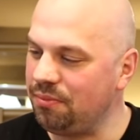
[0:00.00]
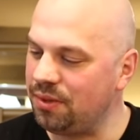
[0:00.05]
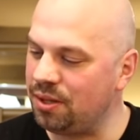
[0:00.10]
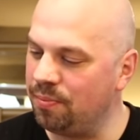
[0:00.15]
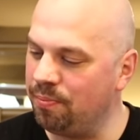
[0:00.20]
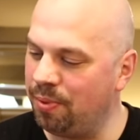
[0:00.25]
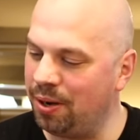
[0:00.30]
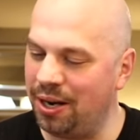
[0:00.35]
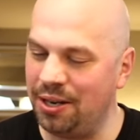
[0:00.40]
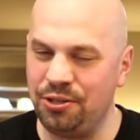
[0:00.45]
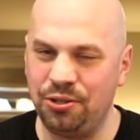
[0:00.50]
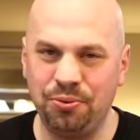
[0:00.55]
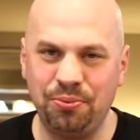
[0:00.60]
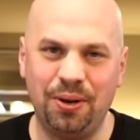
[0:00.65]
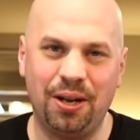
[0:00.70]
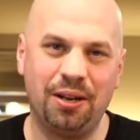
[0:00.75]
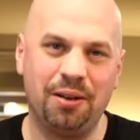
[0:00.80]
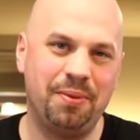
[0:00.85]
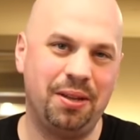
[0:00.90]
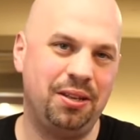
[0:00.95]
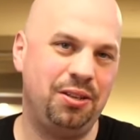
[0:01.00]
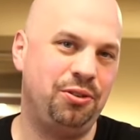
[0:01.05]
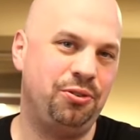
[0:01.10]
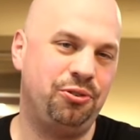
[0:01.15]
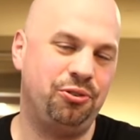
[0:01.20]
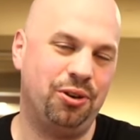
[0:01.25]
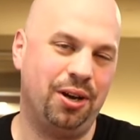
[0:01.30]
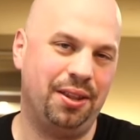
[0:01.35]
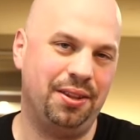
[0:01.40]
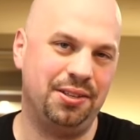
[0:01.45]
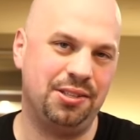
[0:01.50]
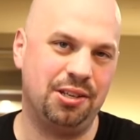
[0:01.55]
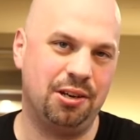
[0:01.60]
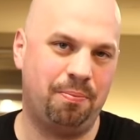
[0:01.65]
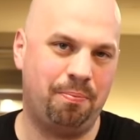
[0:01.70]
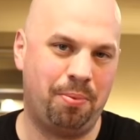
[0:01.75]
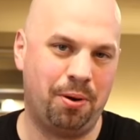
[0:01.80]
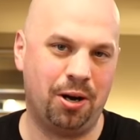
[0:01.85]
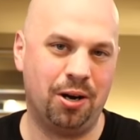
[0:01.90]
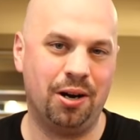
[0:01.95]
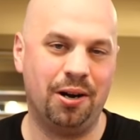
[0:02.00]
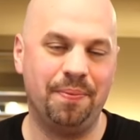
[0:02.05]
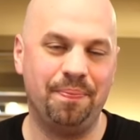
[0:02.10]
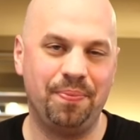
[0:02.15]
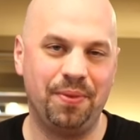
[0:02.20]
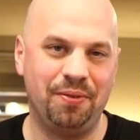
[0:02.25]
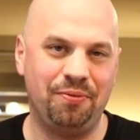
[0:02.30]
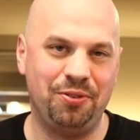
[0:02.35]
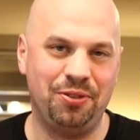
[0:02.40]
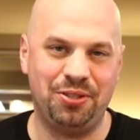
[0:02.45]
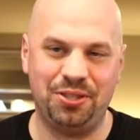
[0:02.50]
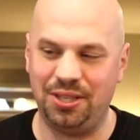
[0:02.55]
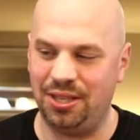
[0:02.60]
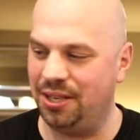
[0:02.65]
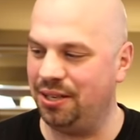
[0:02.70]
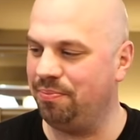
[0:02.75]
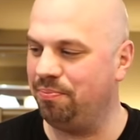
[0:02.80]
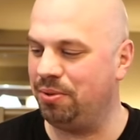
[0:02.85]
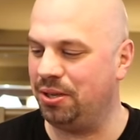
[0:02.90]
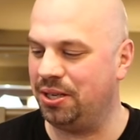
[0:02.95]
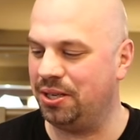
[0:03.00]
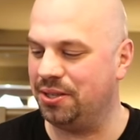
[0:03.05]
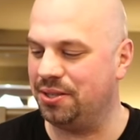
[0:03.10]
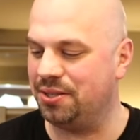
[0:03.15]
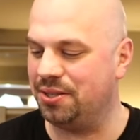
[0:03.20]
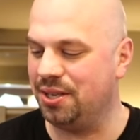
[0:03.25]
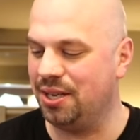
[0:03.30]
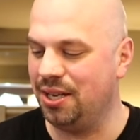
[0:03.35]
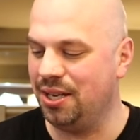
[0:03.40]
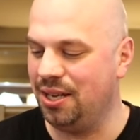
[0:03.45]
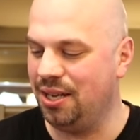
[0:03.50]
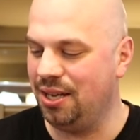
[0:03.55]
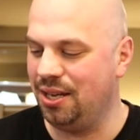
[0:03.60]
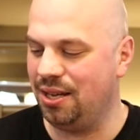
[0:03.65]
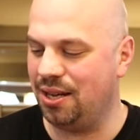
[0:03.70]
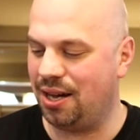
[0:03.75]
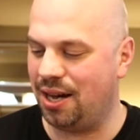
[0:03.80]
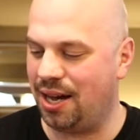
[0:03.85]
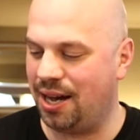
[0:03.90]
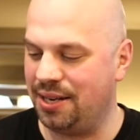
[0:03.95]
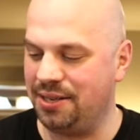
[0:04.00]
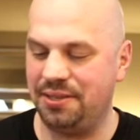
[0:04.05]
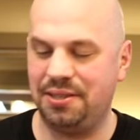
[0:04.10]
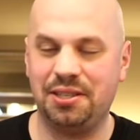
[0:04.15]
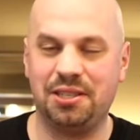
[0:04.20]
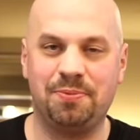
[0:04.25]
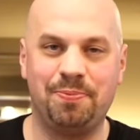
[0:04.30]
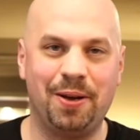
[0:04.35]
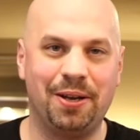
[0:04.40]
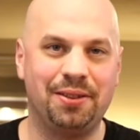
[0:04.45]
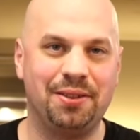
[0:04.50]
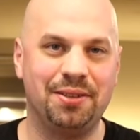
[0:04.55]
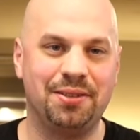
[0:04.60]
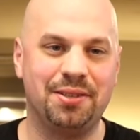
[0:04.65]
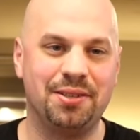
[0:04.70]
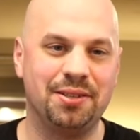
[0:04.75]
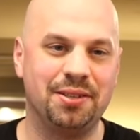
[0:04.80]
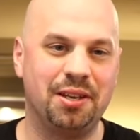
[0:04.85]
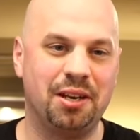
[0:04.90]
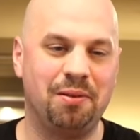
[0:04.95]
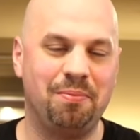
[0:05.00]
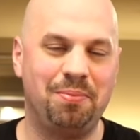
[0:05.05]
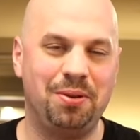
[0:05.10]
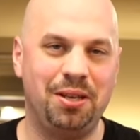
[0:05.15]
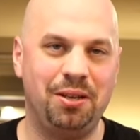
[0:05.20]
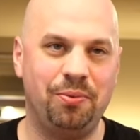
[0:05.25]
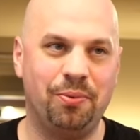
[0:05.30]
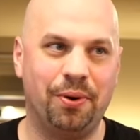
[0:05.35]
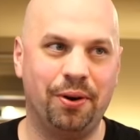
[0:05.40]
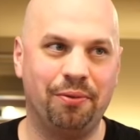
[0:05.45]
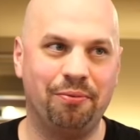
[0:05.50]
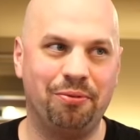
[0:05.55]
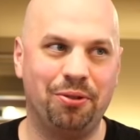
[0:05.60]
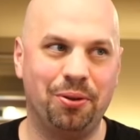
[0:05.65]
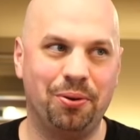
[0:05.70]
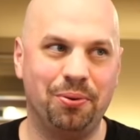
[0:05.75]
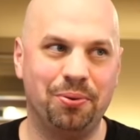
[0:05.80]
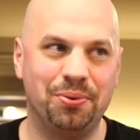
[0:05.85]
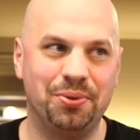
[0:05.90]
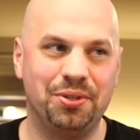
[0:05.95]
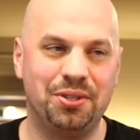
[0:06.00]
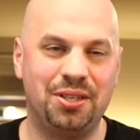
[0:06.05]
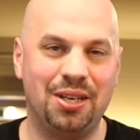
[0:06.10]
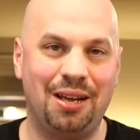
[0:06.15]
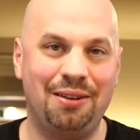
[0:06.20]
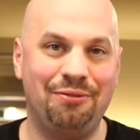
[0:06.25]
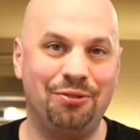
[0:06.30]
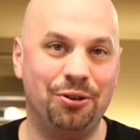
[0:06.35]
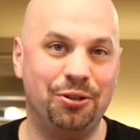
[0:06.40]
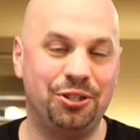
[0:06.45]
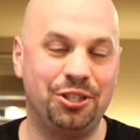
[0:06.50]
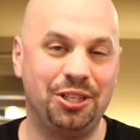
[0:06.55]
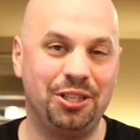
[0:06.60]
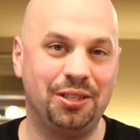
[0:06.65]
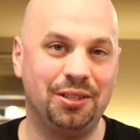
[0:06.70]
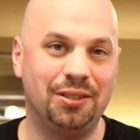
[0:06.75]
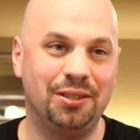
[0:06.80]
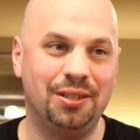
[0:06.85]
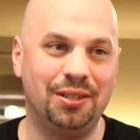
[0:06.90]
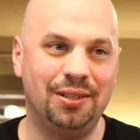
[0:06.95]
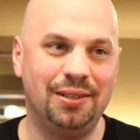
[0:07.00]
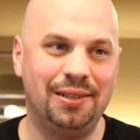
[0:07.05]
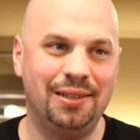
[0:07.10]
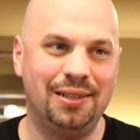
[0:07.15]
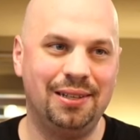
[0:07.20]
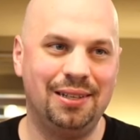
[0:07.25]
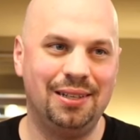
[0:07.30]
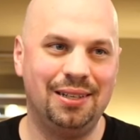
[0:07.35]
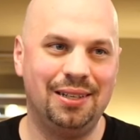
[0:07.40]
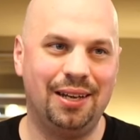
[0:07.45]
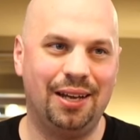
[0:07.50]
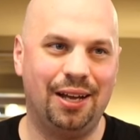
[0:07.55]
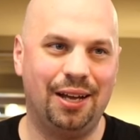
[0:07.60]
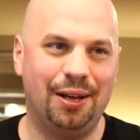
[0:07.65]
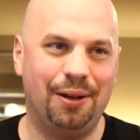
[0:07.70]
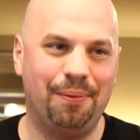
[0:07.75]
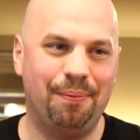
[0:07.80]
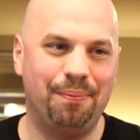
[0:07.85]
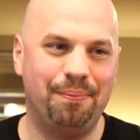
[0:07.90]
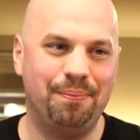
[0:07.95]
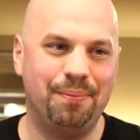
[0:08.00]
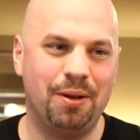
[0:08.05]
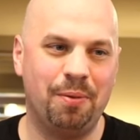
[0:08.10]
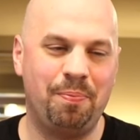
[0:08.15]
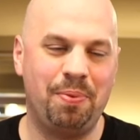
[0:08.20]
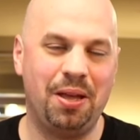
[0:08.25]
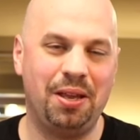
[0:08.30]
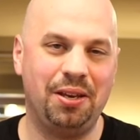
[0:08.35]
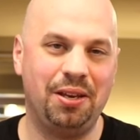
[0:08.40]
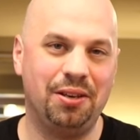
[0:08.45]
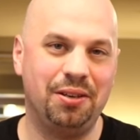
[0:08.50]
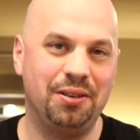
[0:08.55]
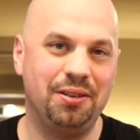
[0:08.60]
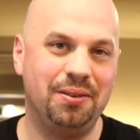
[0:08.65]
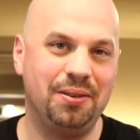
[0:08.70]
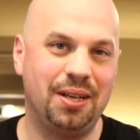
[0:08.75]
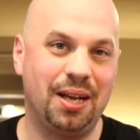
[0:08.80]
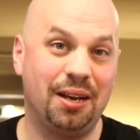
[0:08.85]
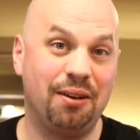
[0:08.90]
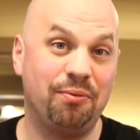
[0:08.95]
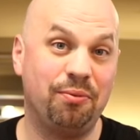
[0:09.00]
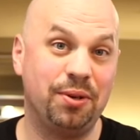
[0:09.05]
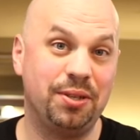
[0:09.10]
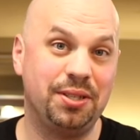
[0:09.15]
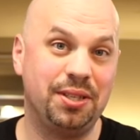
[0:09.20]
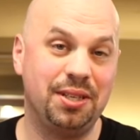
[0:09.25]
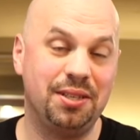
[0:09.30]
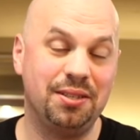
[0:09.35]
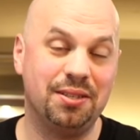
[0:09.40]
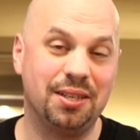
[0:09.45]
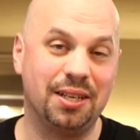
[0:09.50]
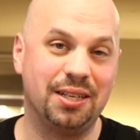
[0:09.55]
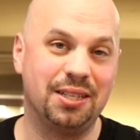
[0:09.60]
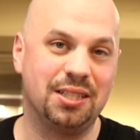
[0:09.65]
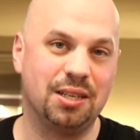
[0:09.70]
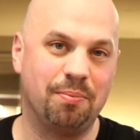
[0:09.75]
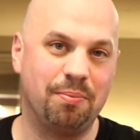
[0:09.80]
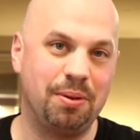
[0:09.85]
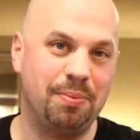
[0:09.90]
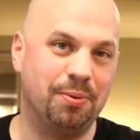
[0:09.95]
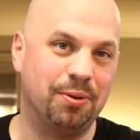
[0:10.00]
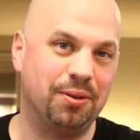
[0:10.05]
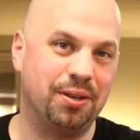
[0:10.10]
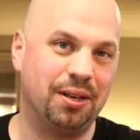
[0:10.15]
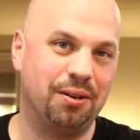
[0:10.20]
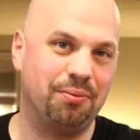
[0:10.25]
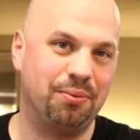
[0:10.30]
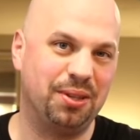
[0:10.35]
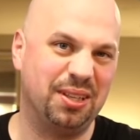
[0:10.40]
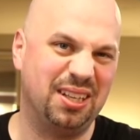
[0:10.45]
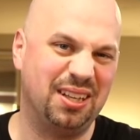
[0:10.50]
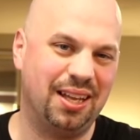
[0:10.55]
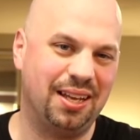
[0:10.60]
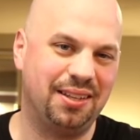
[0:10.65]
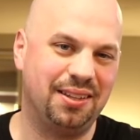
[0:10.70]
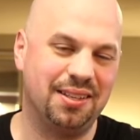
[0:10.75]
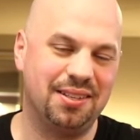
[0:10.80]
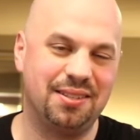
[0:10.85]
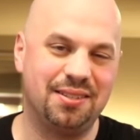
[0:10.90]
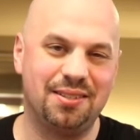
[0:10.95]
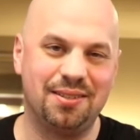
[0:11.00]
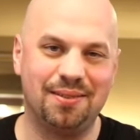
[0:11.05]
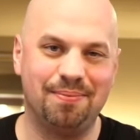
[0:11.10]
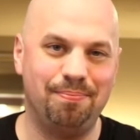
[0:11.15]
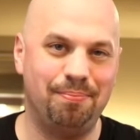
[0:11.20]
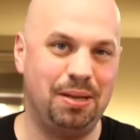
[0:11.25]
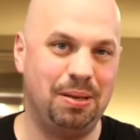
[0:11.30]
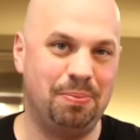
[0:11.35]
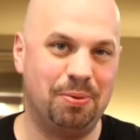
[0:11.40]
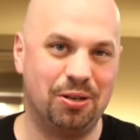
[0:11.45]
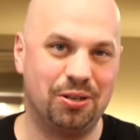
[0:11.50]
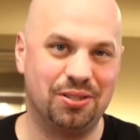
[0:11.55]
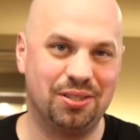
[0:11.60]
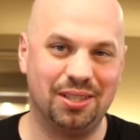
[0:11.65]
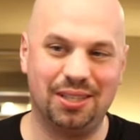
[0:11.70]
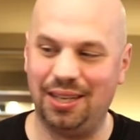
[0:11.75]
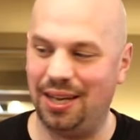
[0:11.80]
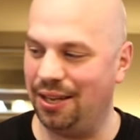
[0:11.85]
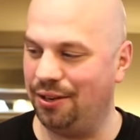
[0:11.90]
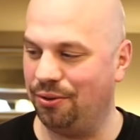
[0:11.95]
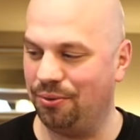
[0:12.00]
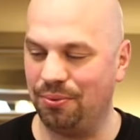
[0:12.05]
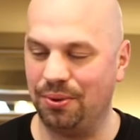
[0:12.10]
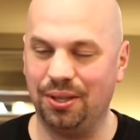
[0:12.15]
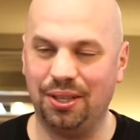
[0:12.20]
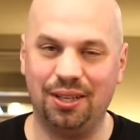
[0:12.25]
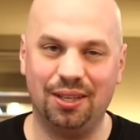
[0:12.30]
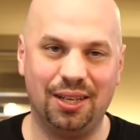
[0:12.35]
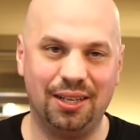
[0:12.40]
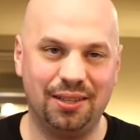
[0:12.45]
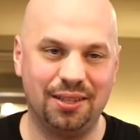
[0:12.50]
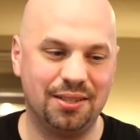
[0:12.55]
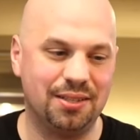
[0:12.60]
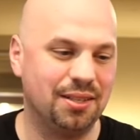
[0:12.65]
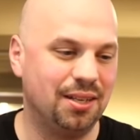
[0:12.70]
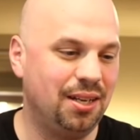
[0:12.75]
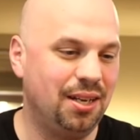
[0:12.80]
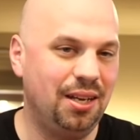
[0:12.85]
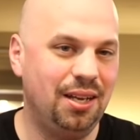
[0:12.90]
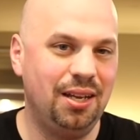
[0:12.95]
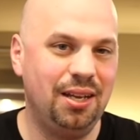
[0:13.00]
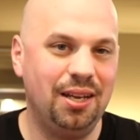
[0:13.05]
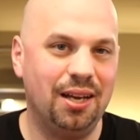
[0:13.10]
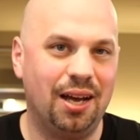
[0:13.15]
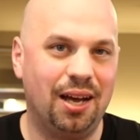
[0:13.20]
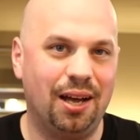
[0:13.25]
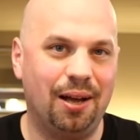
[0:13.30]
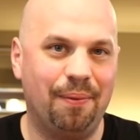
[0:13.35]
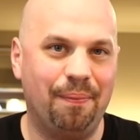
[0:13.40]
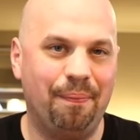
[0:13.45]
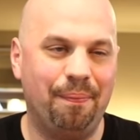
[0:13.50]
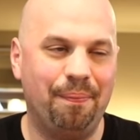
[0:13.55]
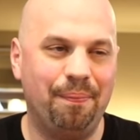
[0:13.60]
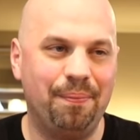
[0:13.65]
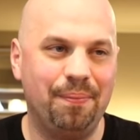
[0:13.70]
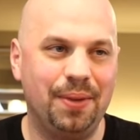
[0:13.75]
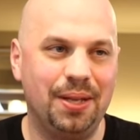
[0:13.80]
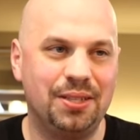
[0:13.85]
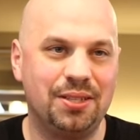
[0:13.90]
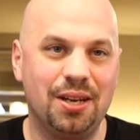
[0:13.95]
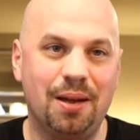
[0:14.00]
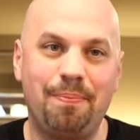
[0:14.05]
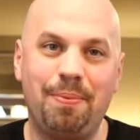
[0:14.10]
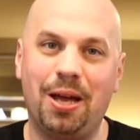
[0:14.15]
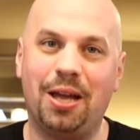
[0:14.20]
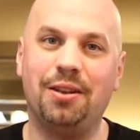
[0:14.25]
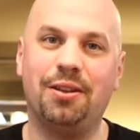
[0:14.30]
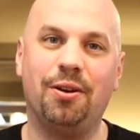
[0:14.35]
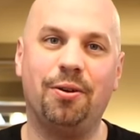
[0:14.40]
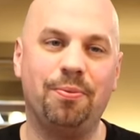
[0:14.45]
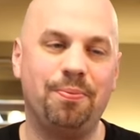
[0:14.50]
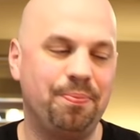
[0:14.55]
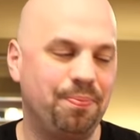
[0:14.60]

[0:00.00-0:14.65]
But I do recommend that you try this in a bar if you see it, because I suspect this is going to be one of those diverging opinion kind of whiskeys. Like, some people are going to really like this. Me personally, I don't really like this. It's not bad, though.